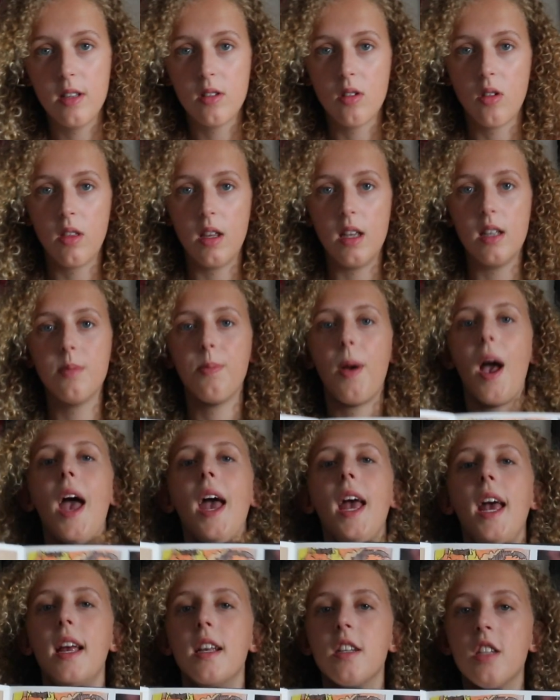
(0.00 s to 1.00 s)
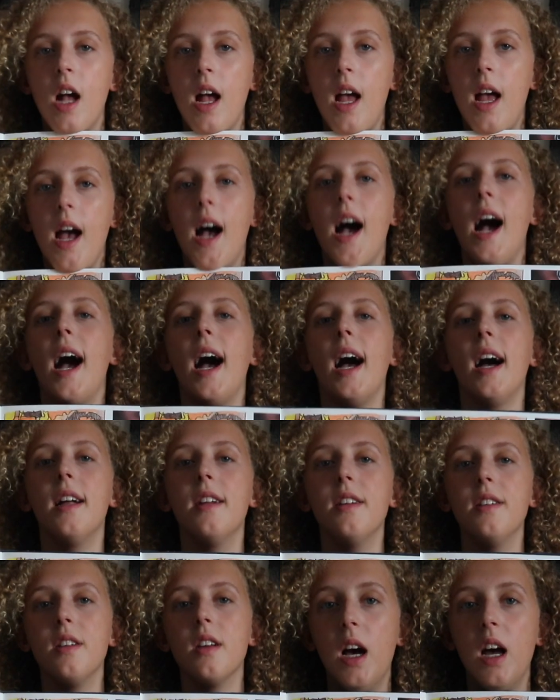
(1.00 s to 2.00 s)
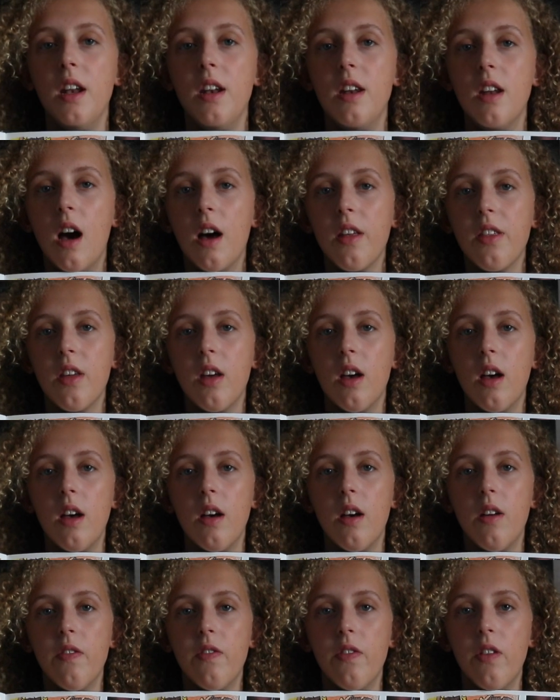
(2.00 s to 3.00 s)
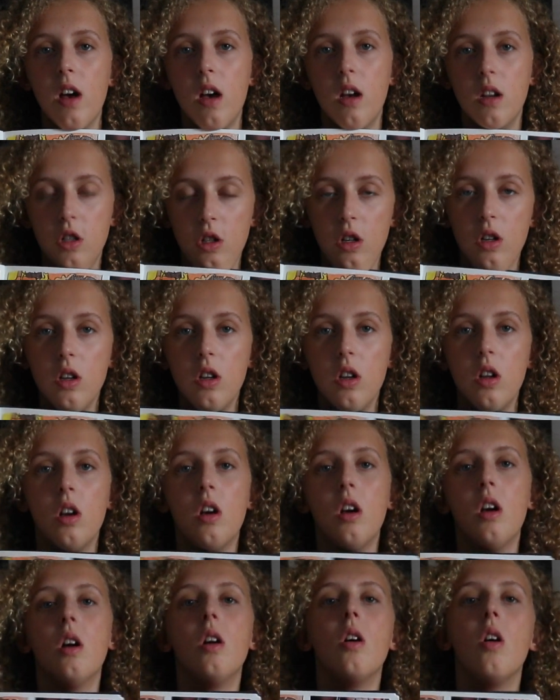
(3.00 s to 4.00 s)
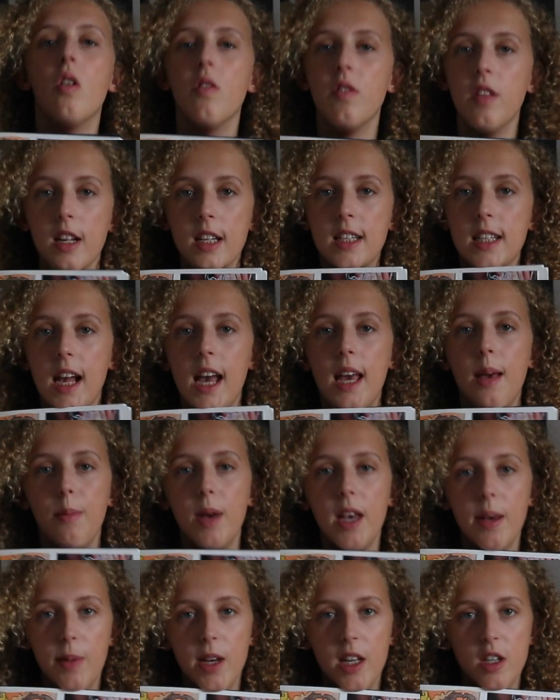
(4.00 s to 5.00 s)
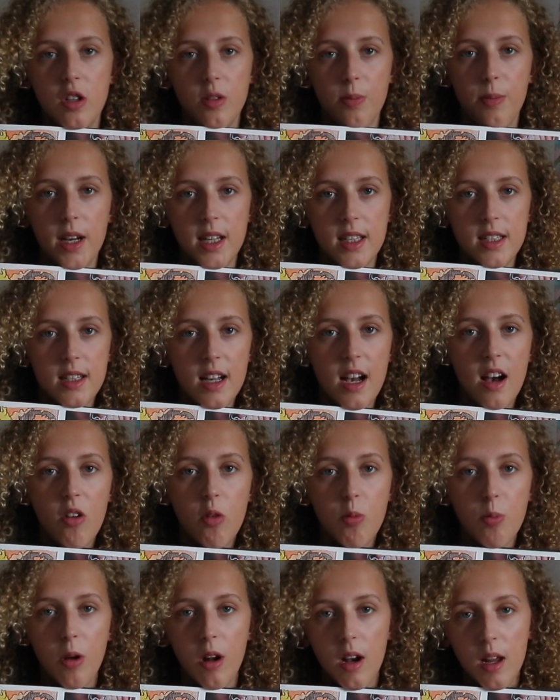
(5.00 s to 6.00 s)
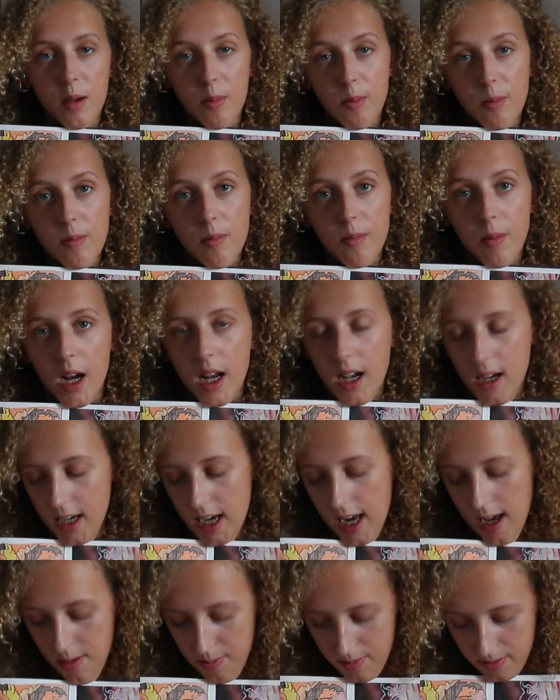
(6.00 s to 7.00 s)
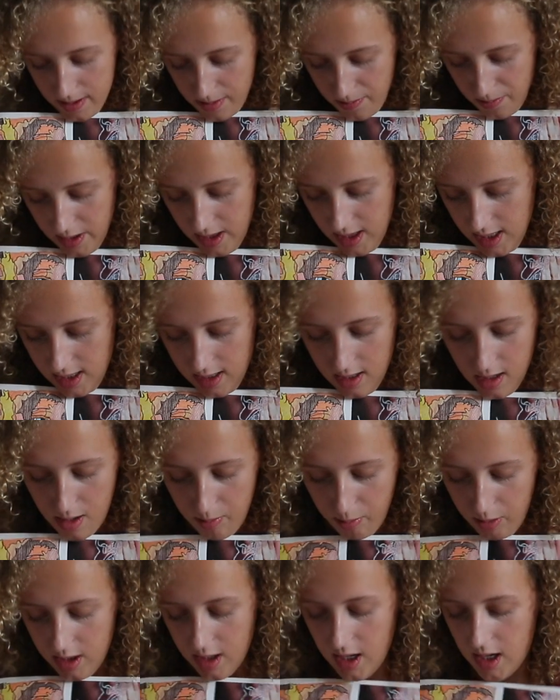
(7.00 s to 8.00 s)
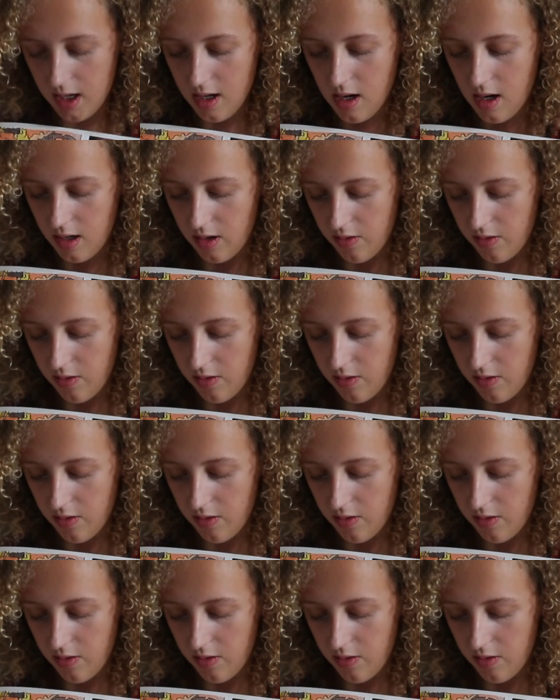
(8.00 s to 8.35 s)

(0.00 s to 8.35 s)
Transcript: on this page, and another version of the same image of myself pulling my lip, but this time with kind